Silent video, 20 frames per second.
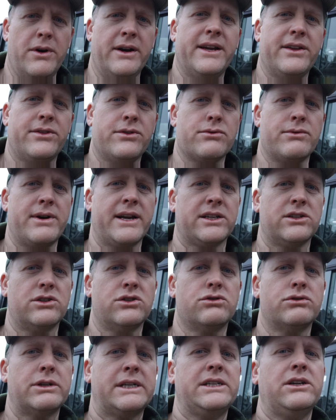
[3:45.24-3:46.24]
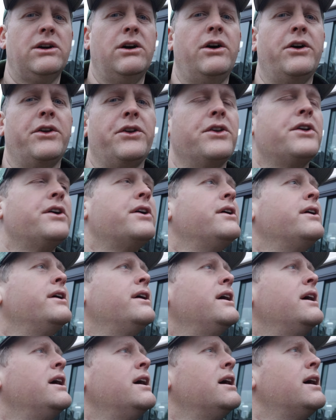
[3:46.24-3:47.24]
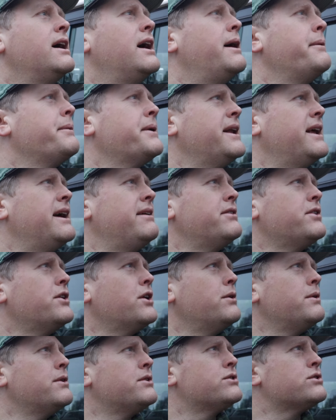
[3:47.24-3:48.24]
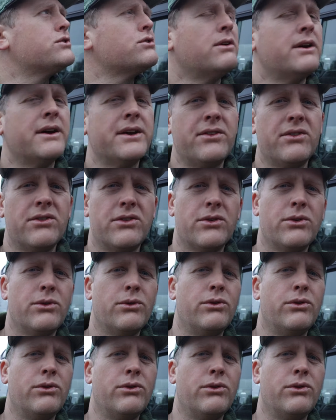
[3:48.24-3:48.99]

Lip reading: I get the rack straight on, I'm going to have a go at trying to